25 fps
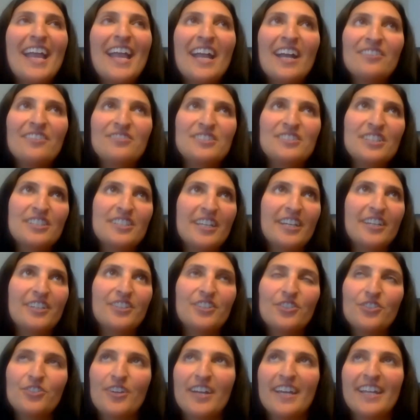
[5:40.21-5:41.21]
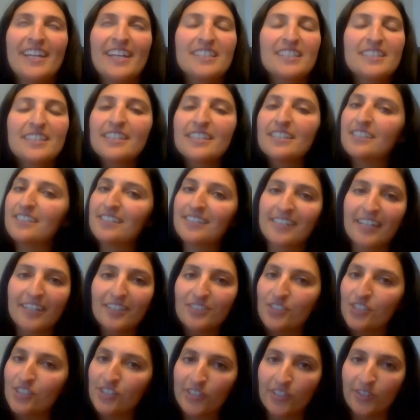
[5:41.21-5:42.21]
I have to tell you, and it's going to
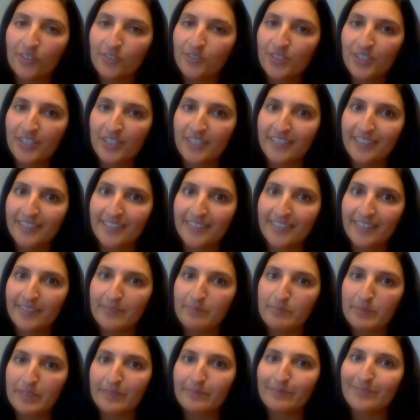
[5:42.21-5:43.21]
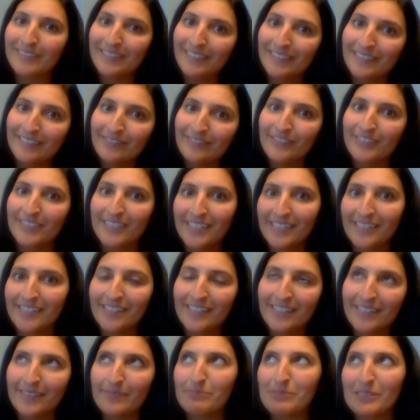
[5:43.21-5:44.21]
sound so cheesy, but I'm kind of a
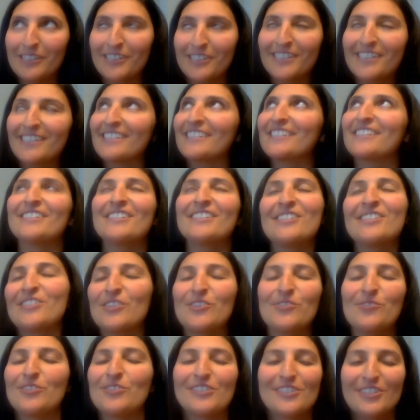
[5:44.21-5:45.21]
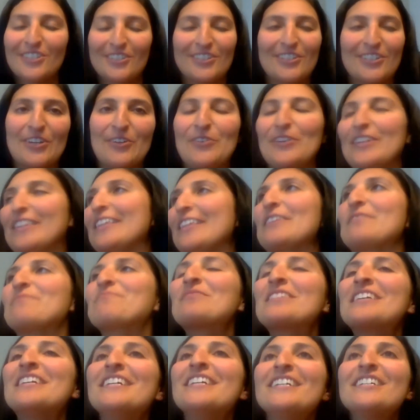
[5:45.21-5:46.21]
cheesy person, so we'll just go with it.
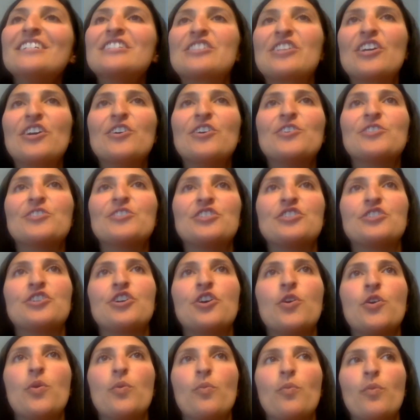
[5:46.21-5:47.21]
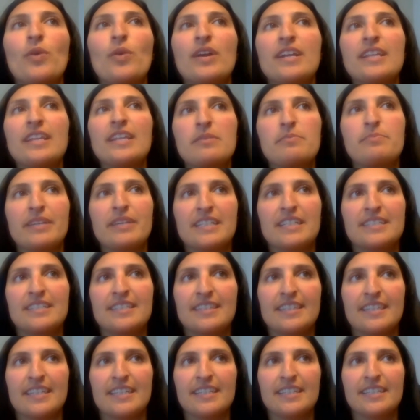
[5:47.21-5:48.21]
So, you know, one of the
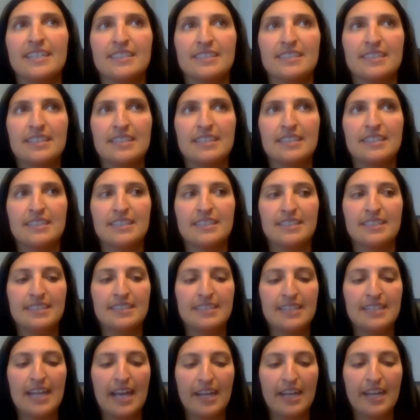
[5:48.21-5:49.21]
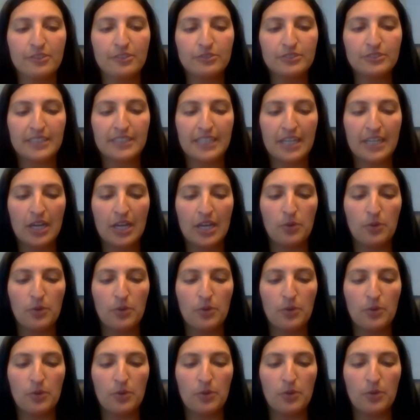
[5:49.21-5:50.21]
biggest things is not only helping
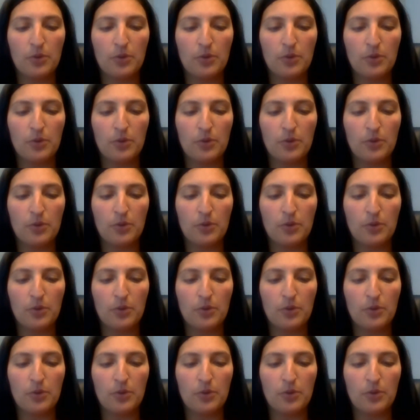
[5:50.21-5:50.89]
people, you know,